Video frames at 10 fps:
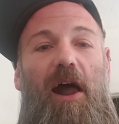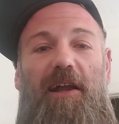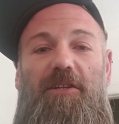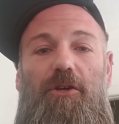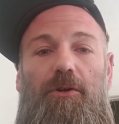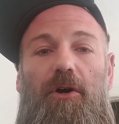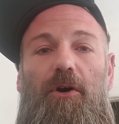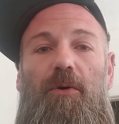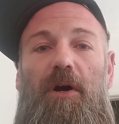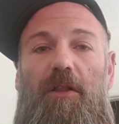I do
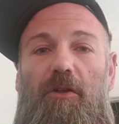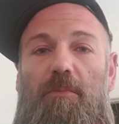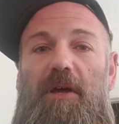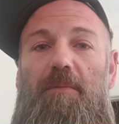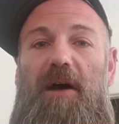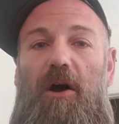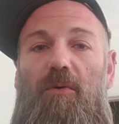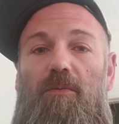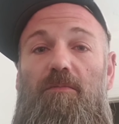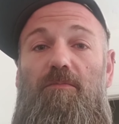know a little bit
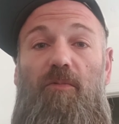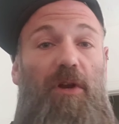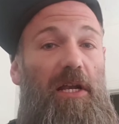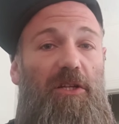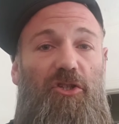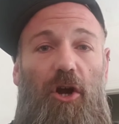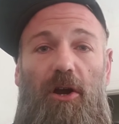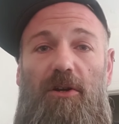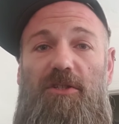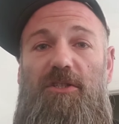about reading
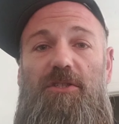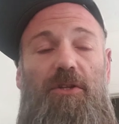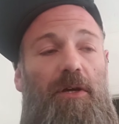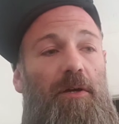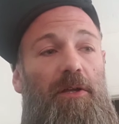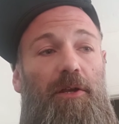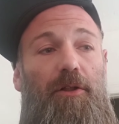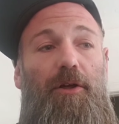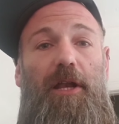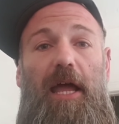charts,
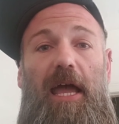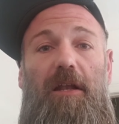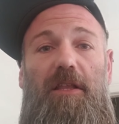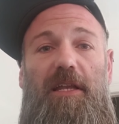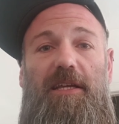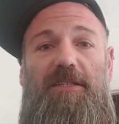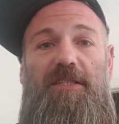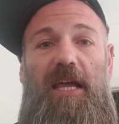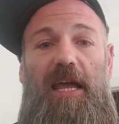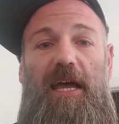looking at
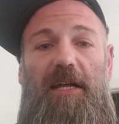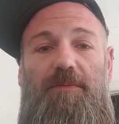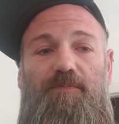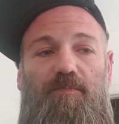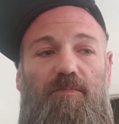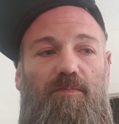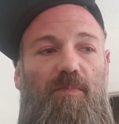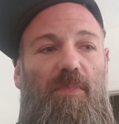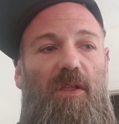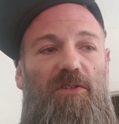analytics, and
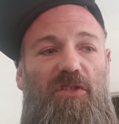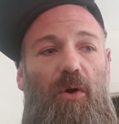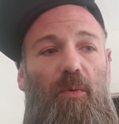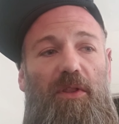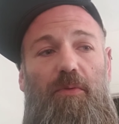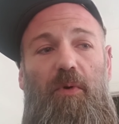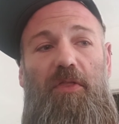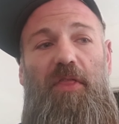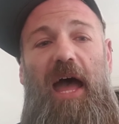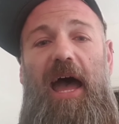so
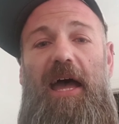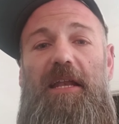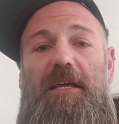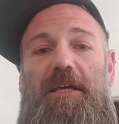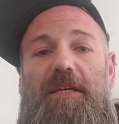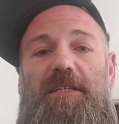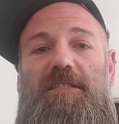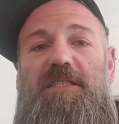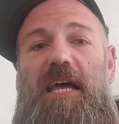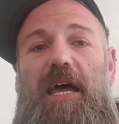with that
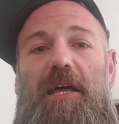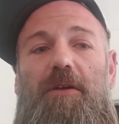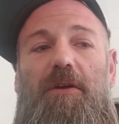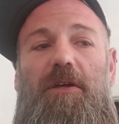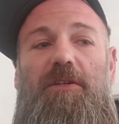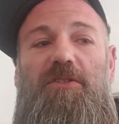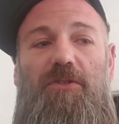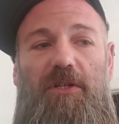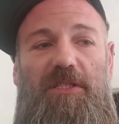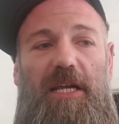said, as
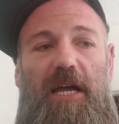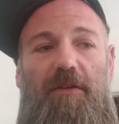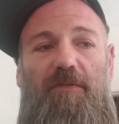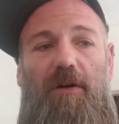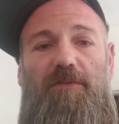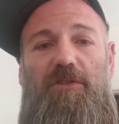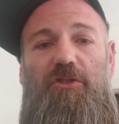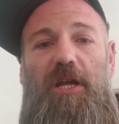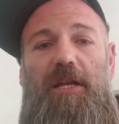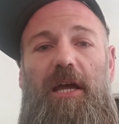soon as I got involved in the
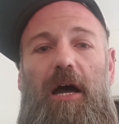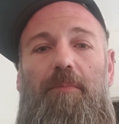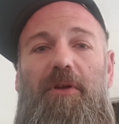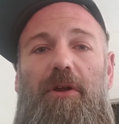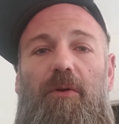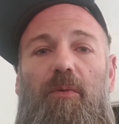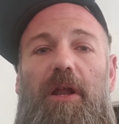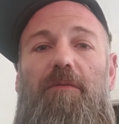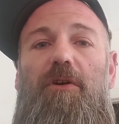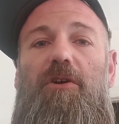trade copier,
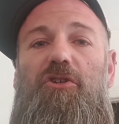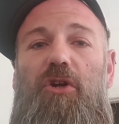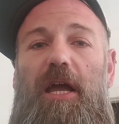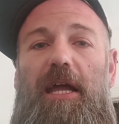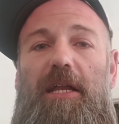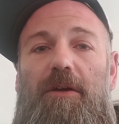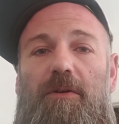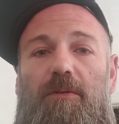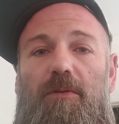whenever a trade